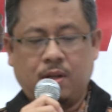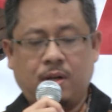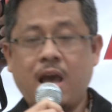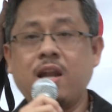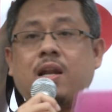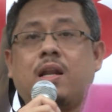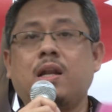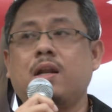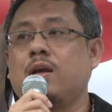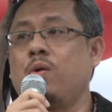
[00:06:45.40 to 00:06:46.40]
Then
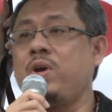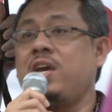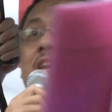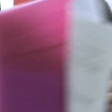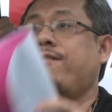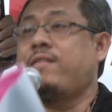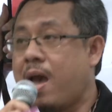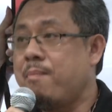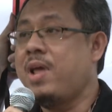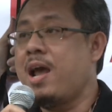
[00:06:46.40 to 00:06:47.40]
we gave
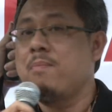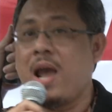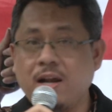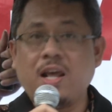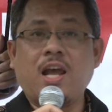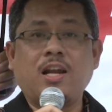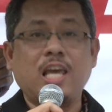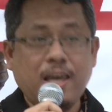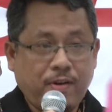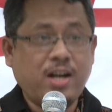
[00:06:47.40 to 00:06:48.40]
them that mandate,
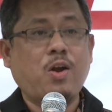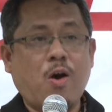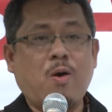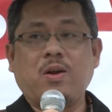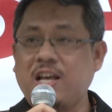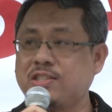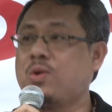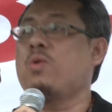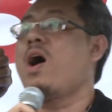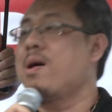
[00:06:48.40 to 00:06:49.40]
even though they
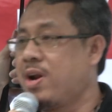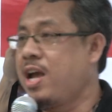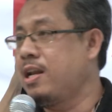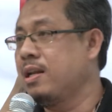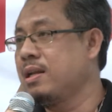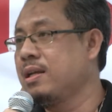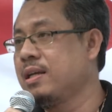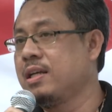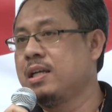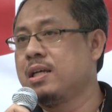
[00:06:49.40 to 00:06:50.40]
screw up, right?
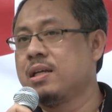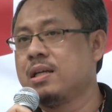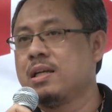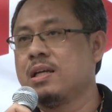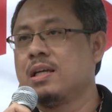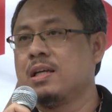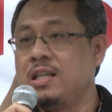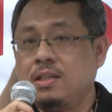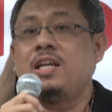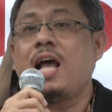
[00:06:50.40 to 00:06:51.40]

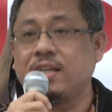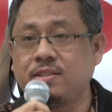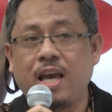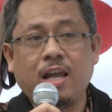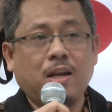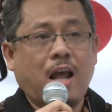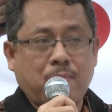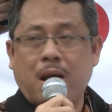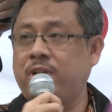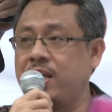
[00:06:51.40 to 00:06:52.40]
Did
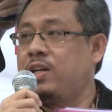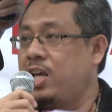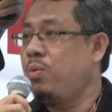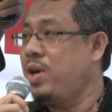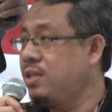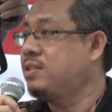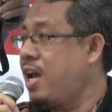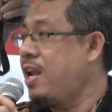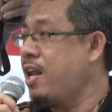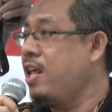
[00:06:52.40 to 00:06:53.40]
we
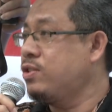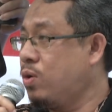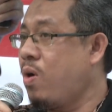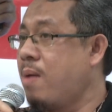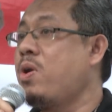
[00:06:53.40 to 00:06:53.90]
say that they screw up?